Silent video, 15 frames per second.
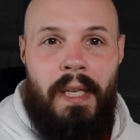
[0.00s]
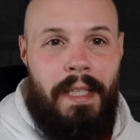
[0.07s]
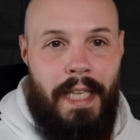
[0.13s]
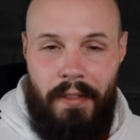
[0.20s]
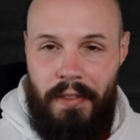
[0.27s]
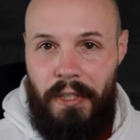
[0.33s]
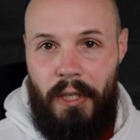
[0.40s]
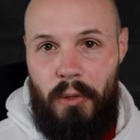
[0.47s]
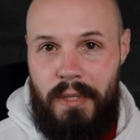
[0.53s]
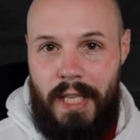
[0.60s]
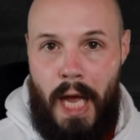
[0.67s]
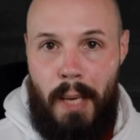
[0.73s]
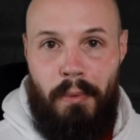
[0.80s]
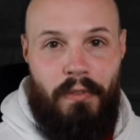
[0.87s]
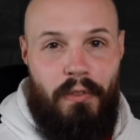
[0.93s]
Again, the Notes
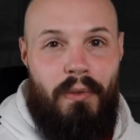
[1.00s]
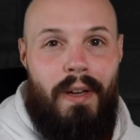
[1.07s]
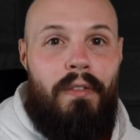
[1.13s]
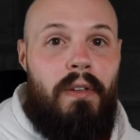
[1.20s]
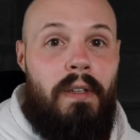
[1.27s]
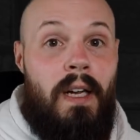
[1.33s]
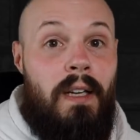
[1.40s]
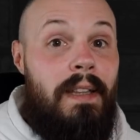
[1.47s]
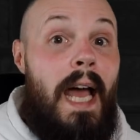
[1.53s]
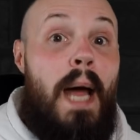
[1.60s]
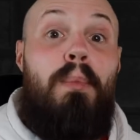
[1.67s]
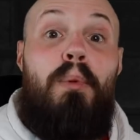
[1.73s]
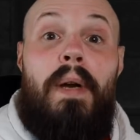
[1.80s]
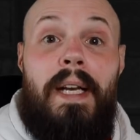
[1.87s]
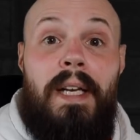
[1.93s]
app, if you've ever
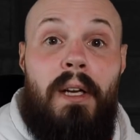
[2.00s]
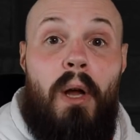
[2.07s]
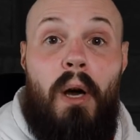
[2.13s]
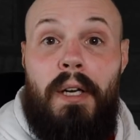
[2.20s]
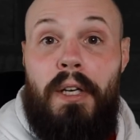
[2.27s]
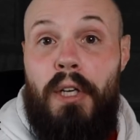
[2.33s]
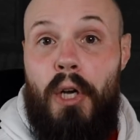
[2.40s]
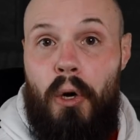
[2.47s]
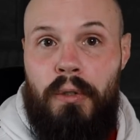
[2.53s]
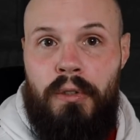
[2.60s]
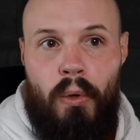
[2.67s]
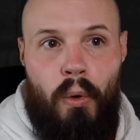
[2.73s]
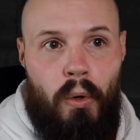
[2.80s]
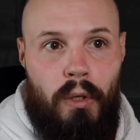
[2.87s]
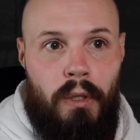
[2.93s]
collaborated on a note
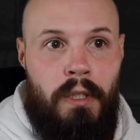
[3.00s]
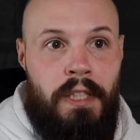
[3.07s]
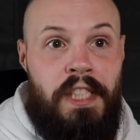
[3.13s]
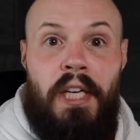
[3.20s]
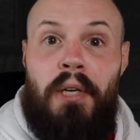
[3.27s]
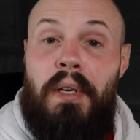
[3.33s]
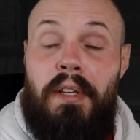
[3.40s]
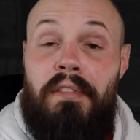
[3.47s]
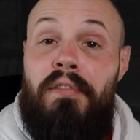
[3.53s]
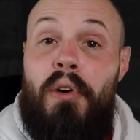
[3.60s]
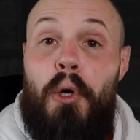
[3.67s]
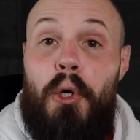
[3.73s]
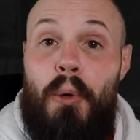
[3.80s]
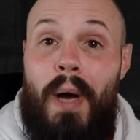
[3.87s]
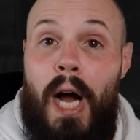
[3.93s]
or shared a
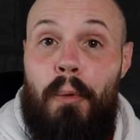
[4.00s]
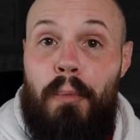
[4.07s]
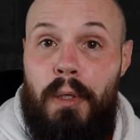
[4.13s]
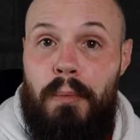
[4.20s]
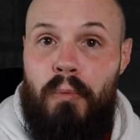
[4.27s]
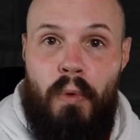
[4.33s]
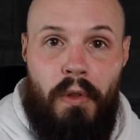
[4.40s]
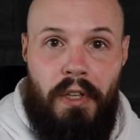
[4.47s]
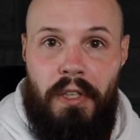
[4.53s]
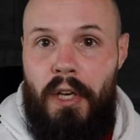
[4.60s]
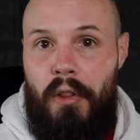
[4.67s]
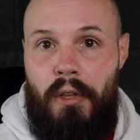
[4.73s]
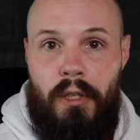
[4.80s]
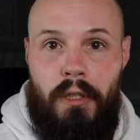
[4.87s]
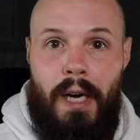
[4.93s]
photo album with
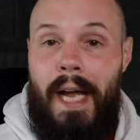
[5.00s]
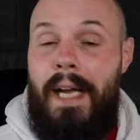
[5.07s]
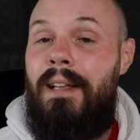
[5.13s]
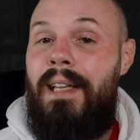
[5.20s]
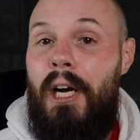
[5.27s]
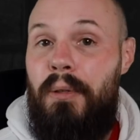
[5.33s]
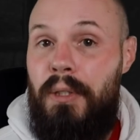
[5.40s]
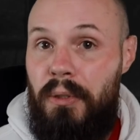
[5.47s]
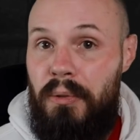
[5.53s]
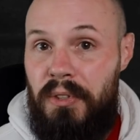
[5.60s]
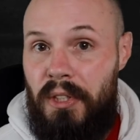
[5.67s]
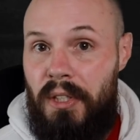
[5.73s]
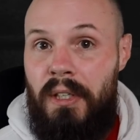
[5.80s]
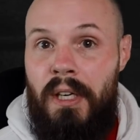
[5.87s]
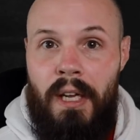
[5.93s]
another iCloud
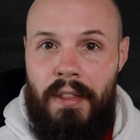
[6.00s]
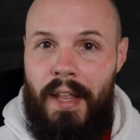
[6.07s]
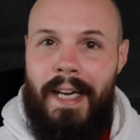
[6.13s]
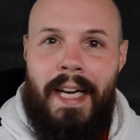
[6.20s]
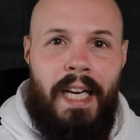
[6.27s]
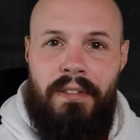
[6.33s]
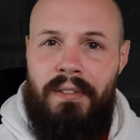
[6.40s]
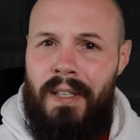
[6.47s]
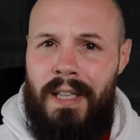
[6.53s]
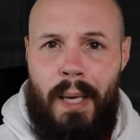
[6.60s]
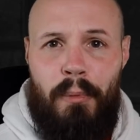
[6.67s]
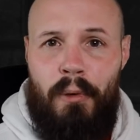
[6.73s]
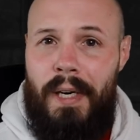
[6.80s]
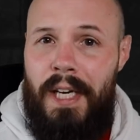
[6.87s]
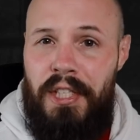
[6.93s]
user, that kind of
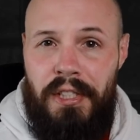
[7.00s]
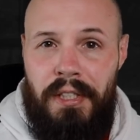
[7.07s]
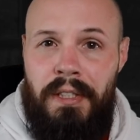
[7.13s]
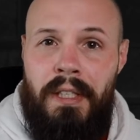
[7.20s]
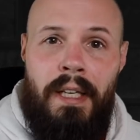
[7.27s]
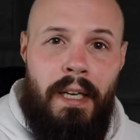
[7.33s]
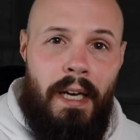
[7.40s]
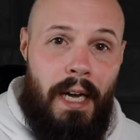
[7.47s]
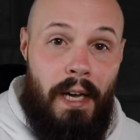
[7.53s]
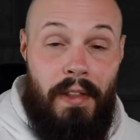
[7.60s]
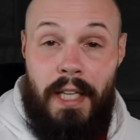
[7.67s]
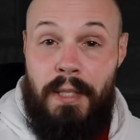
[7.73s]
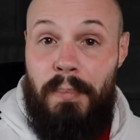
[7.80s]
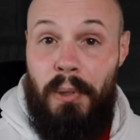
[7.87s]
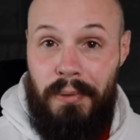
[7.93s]
collaboration, uh,
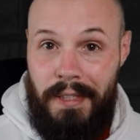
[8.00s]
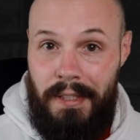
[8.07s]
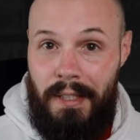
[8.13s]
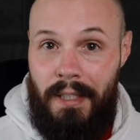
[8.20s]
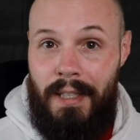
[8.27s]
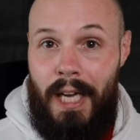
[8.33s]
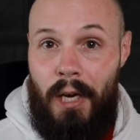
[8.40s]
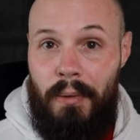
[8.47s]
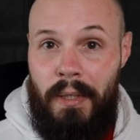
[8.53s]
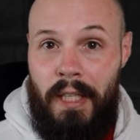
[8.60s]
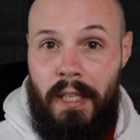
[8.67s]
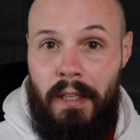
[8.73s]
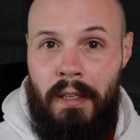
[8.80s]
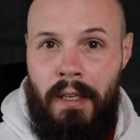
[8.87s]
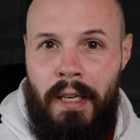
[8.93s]
that's built into
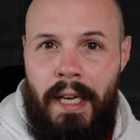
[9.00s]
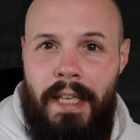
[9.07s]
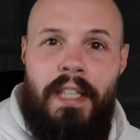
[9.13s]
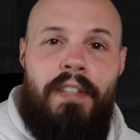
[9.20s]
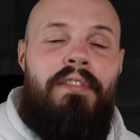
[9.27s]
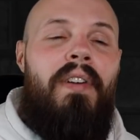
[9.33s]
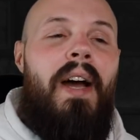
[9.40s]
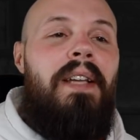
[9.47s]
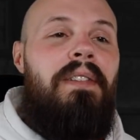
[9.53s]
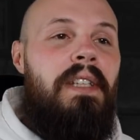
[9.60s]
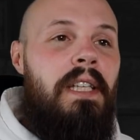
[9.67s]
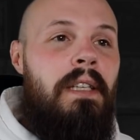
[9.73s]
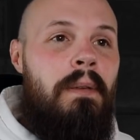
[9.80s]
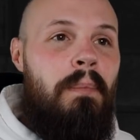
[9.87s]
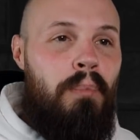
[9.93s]
CloudKit. And then
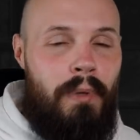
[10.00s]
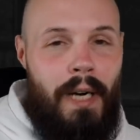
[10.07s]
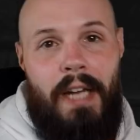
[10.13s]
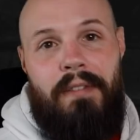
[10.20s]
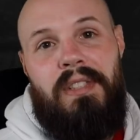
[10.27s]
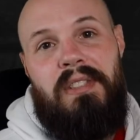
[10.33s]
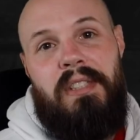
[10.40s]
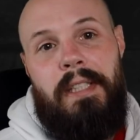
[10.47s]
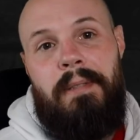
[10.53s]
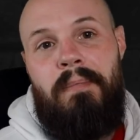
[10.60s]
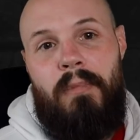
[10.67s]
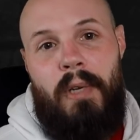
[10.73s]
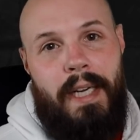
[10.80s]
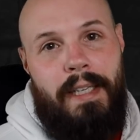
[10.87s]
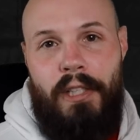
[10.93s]
finally, privacy,
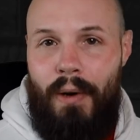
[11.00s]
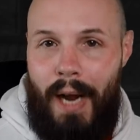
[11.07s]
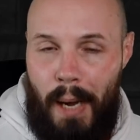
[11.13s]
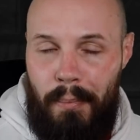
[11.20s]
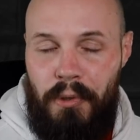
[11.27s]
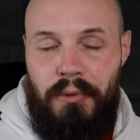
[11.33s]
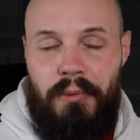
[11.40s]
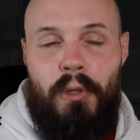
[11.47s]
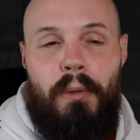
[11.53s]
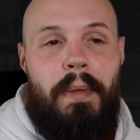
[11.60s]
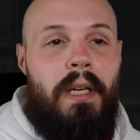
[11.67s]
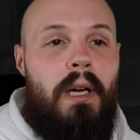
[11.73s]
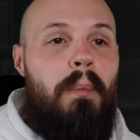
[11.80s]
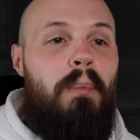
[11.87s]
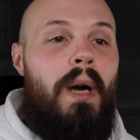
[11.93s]
right? You know, Apple's real
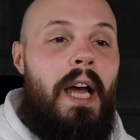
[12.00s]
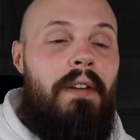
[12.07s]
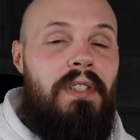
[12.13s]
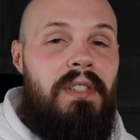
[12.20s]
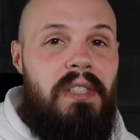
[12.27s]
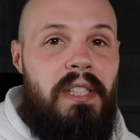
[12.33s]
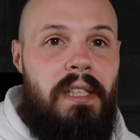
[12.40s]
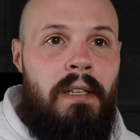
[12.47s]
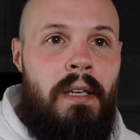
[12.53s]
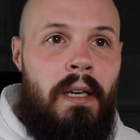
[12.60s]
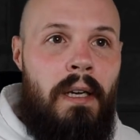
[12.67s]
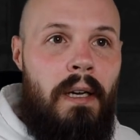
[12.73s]
big on privacy.